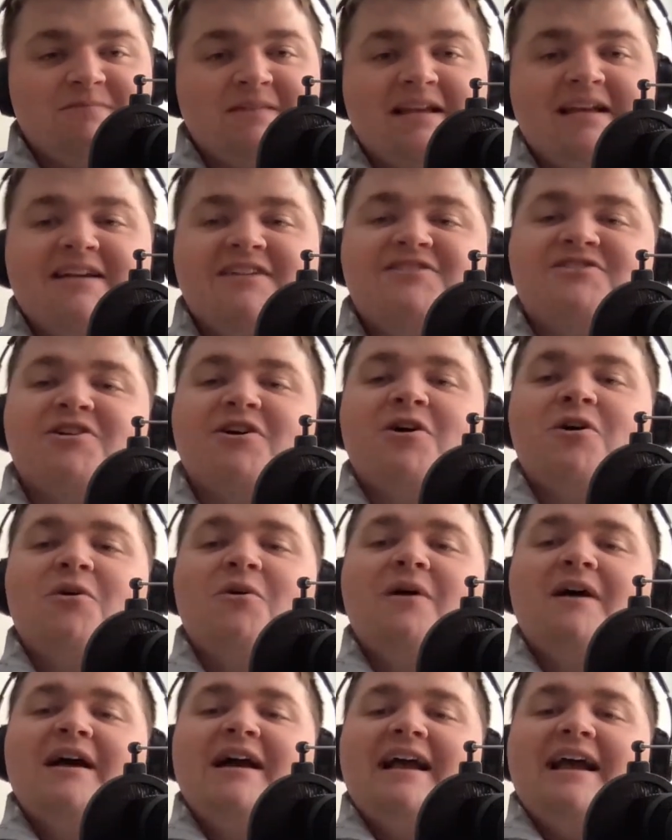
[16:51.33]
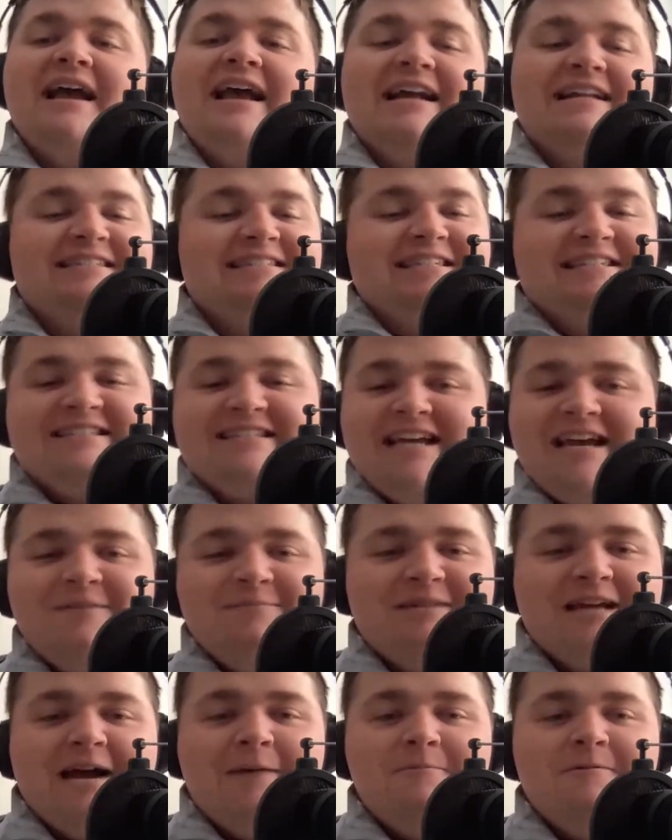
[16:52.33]
So it's the same
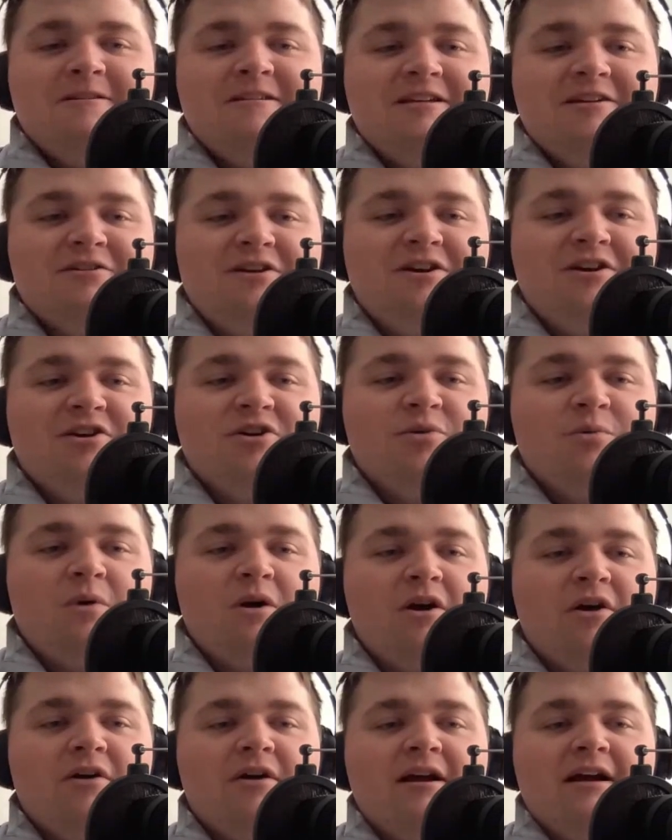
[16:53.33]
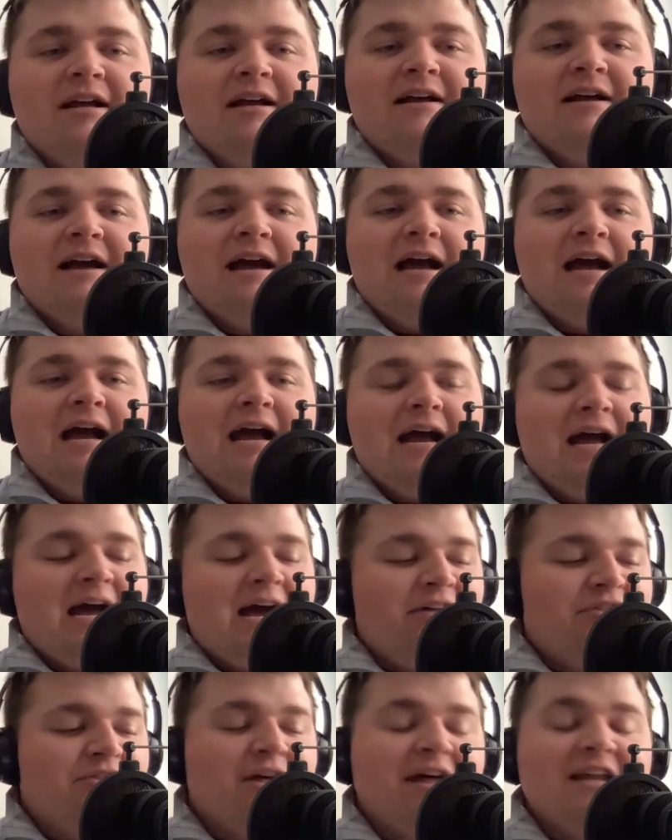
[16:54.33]
type of deal here where
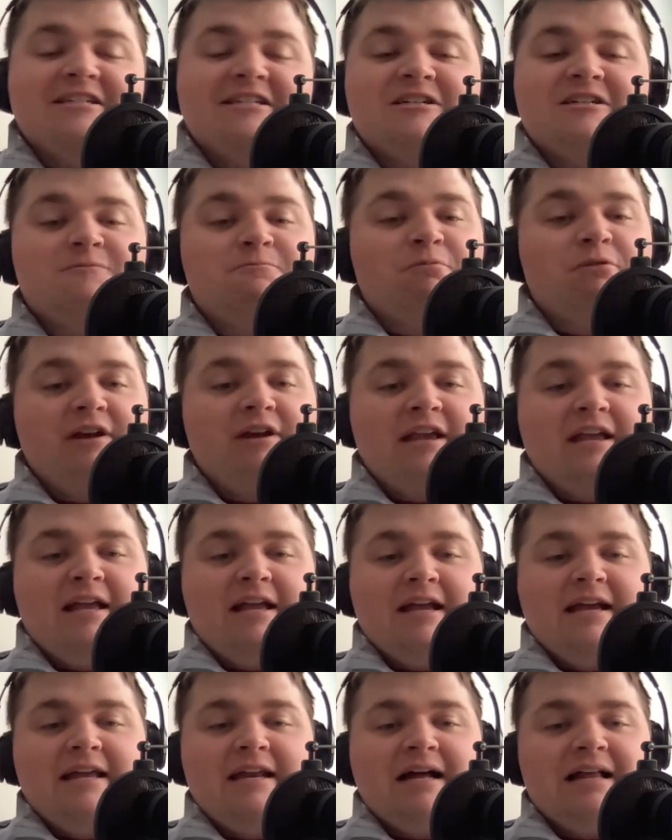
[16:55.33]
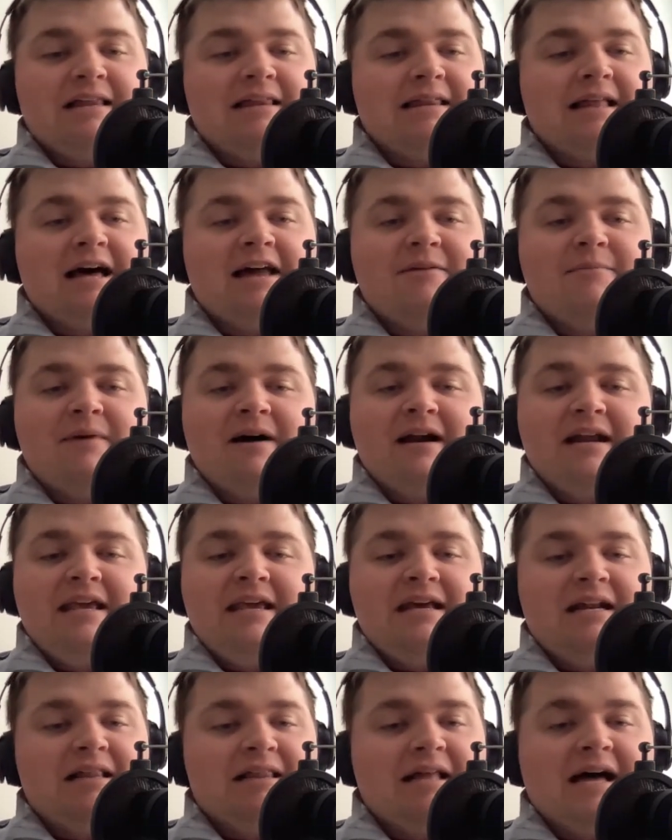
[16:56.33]
athletics is bringing in a lot of money
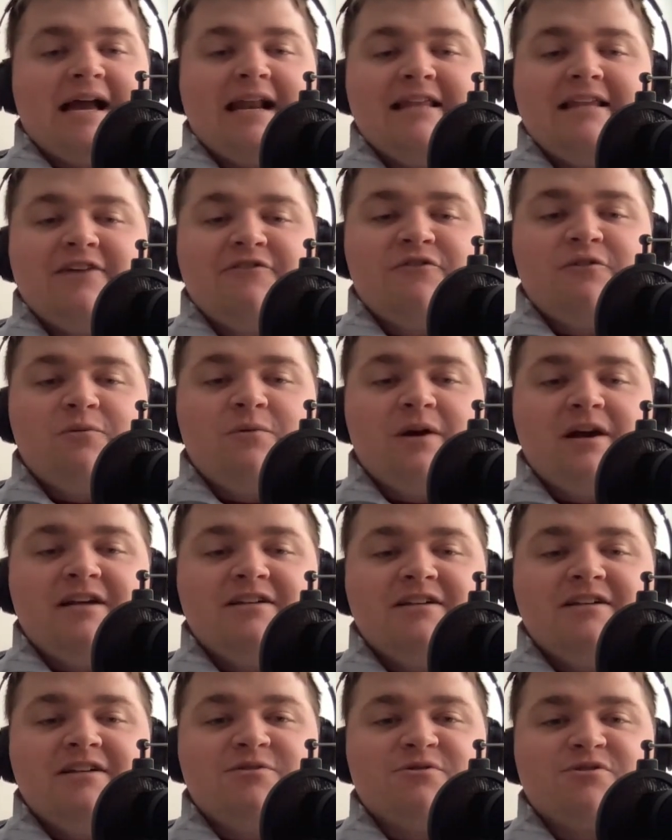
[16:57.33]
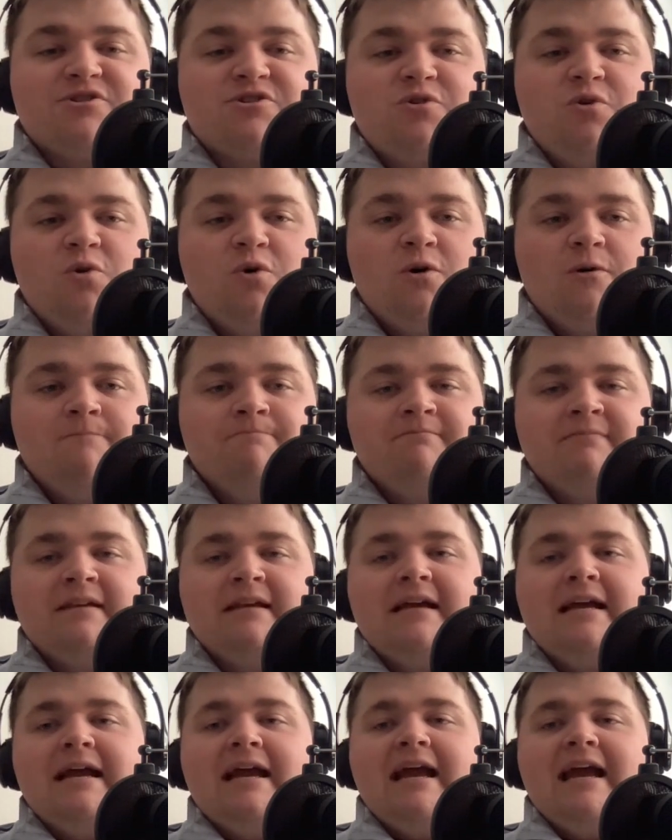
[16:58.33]
in a lot of different ways to your school,
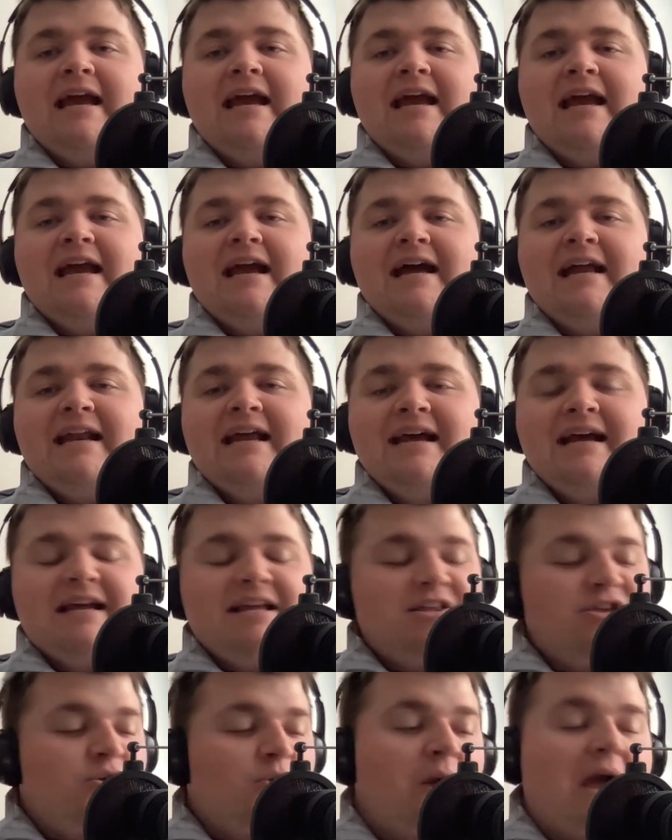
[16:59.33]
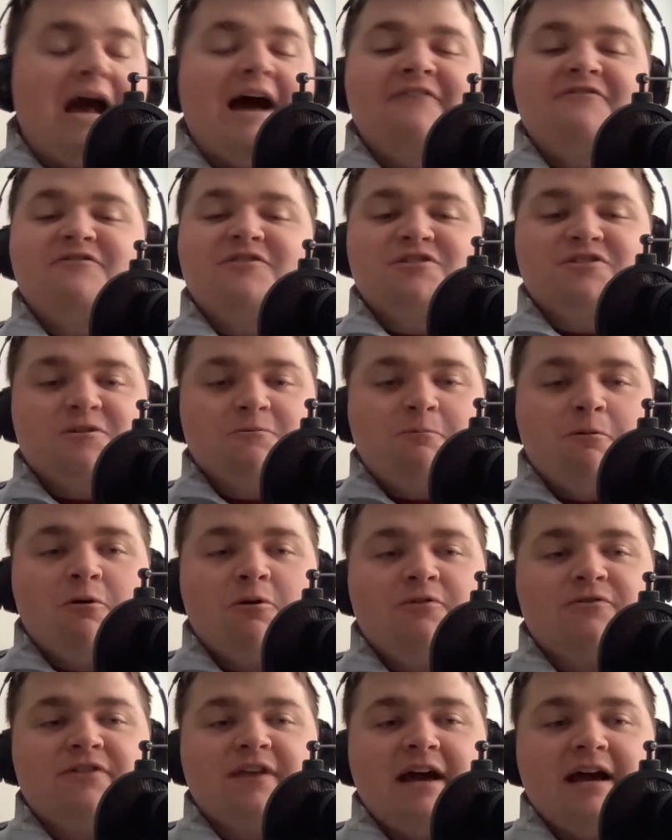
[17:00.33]
and you have to
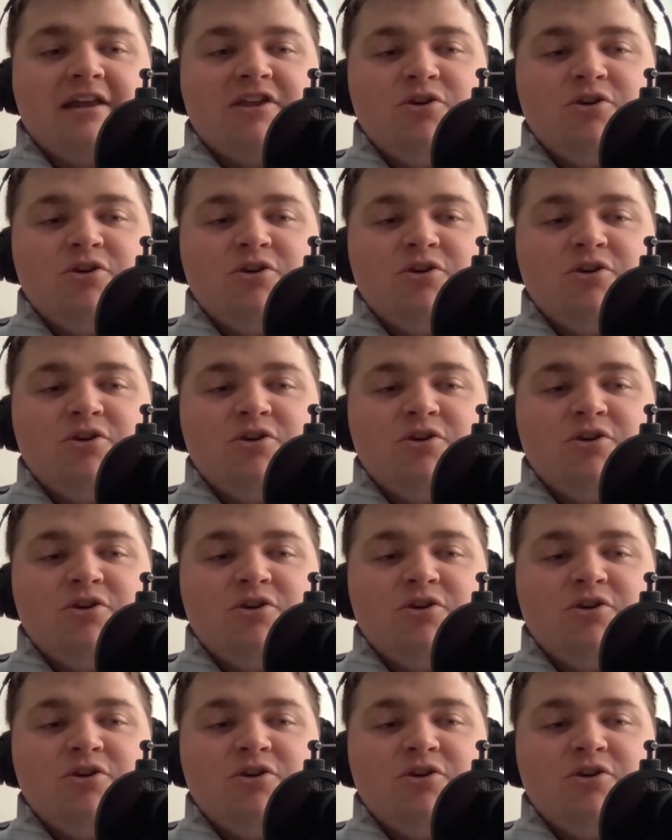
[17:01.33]
support that.